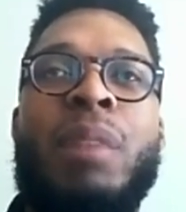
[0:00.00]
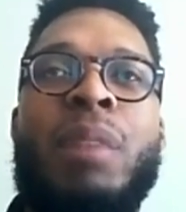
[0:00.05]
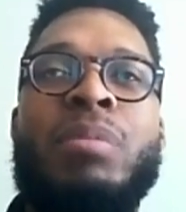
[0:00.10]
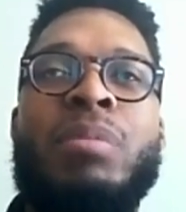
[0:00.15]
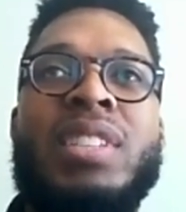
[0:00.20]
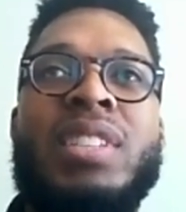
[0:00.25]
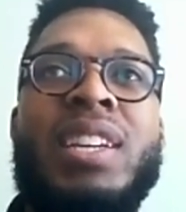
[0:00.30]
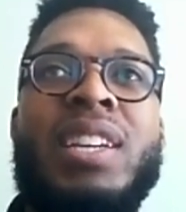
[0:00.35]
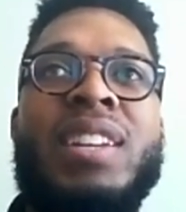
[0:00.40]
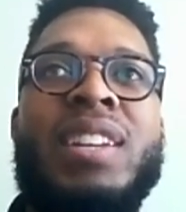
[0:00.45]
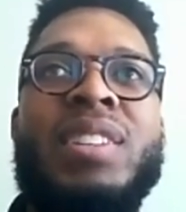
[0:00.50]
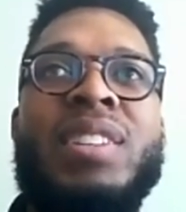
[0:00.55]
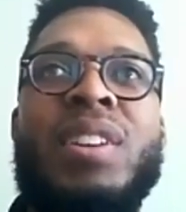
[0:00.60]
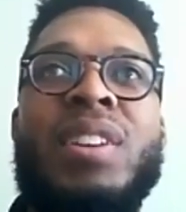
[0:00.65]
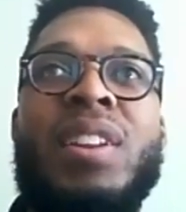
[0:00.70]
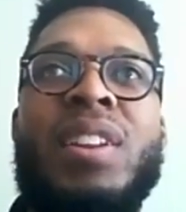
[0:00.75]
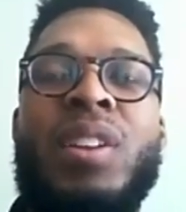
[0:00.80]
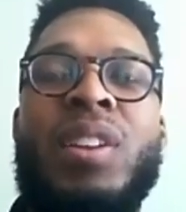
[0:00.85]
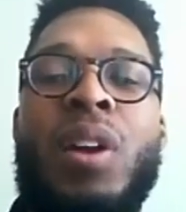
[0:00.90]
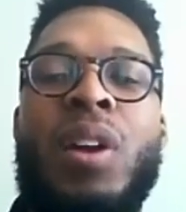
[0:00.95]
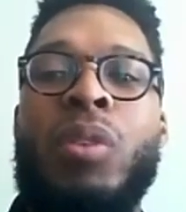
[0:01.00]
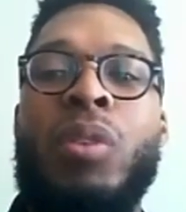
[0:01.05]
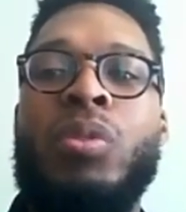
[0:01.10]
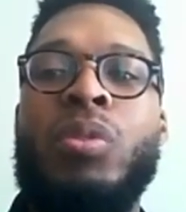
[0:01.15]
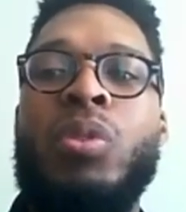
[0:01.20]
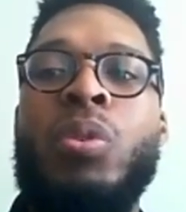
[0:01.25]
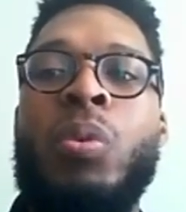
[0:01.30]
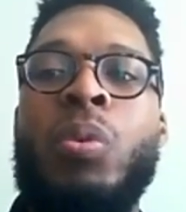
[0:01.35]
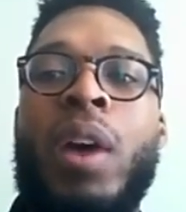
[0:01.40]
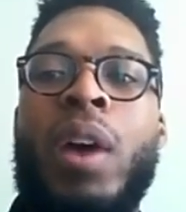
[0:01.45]
I'm seeing, you know,
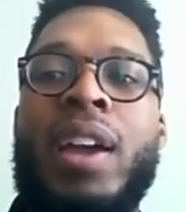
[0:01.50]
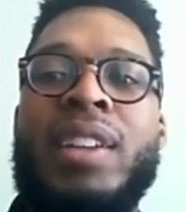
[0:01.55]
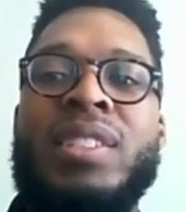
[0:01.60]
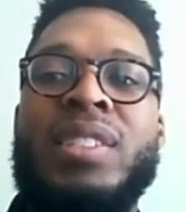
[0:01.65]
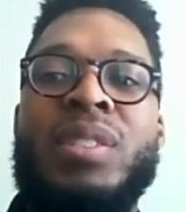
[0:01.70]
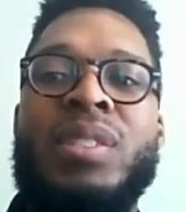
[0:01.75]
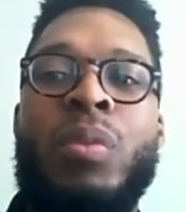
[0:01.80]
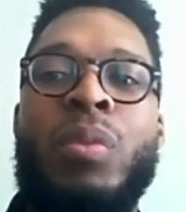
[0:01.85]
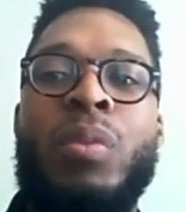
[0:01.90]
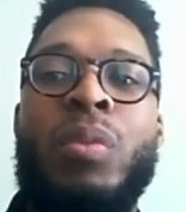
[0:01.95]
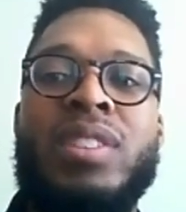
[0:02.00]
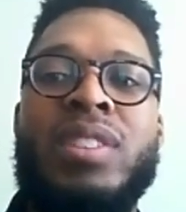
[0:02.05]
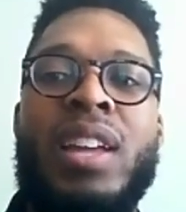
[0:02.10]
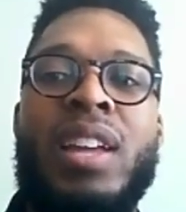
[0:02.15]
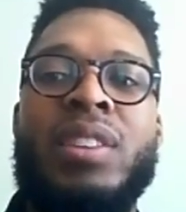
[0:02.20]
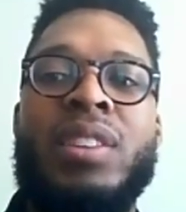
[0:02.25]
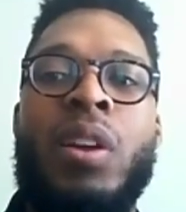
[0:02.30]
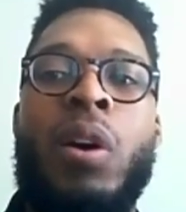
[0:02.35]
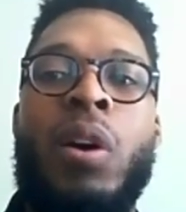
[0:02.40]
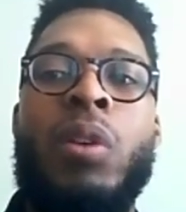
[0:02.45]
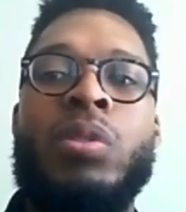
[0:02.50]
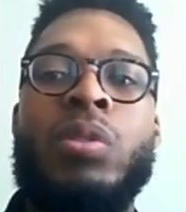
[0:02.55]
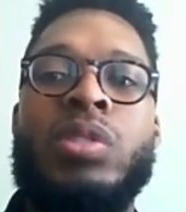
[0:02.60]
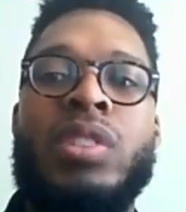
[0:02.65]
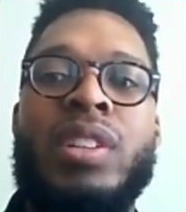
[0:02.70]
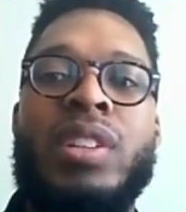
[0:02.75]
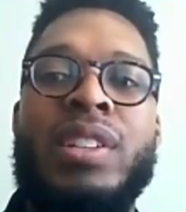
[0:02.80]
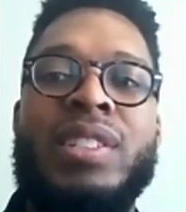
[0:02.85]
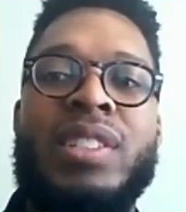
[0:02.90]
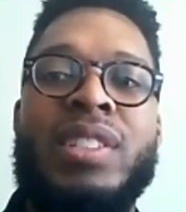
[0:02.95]
new ways in which like the ocean is